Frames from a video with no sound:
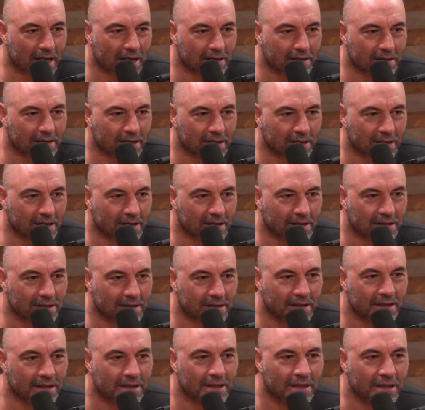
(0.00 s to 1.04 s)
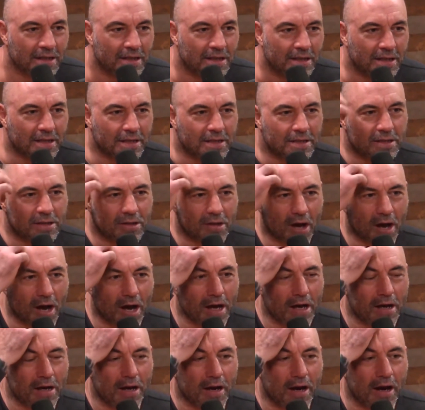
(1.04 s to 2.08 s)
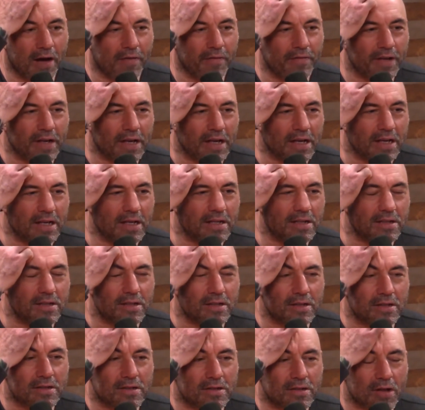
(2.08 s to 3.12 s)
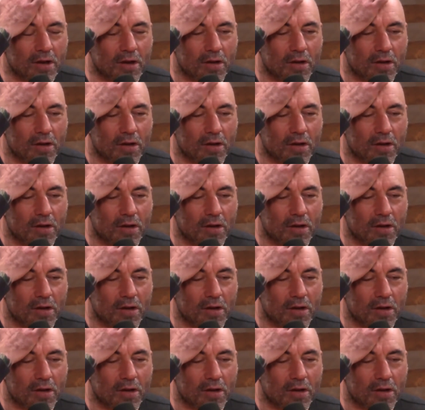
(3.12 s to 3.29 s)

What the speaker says: and probably why he didn't sign a prenuptial agreement.